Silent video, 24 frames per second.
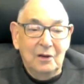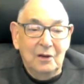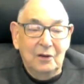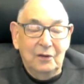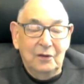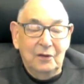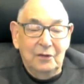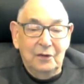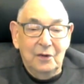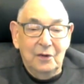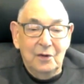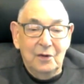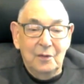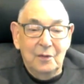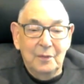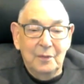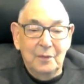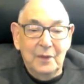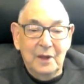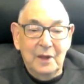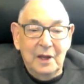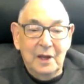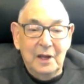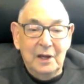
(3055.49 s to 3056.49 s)
So,
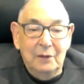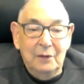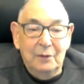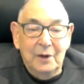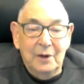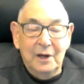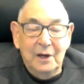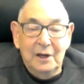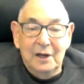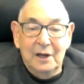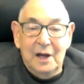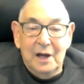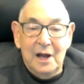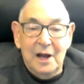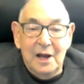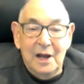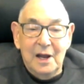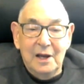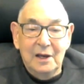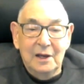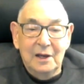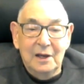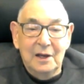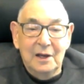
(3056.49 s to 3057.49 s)
at any rate,
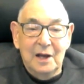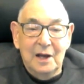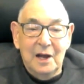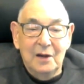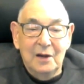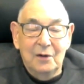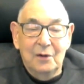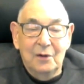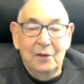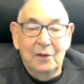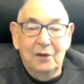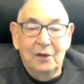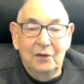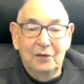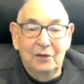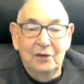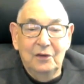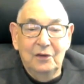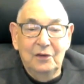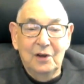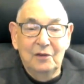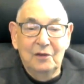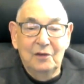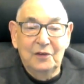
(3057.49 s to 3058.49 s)
I know this is
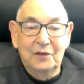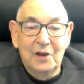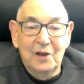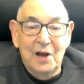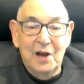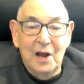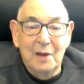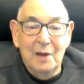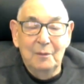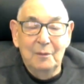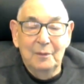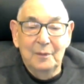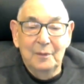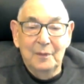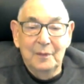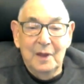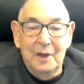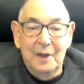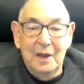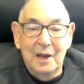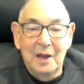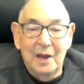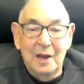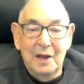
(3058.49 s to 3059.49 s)
a tough time,
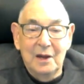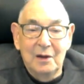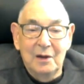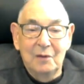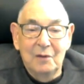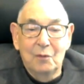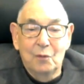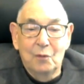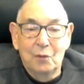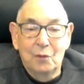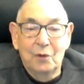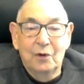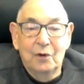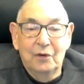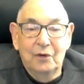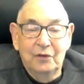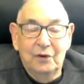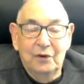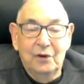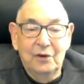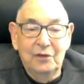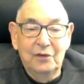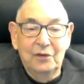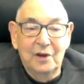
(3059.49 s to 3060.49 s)
and wars
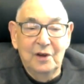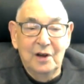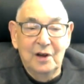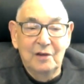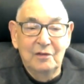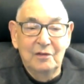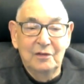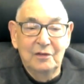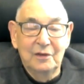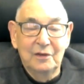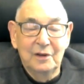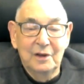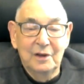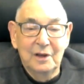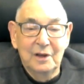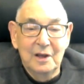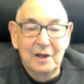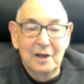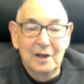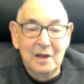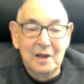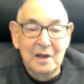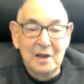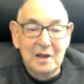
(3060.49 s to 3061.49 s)
are tough,
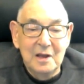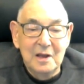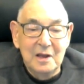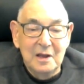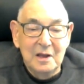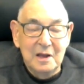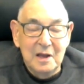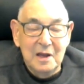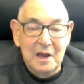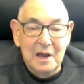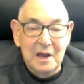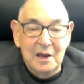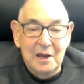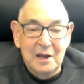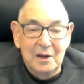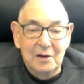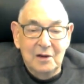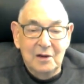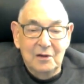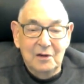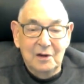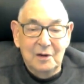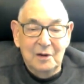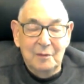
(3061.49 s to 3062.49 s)

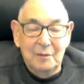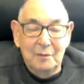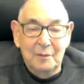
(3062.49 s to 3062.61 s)
and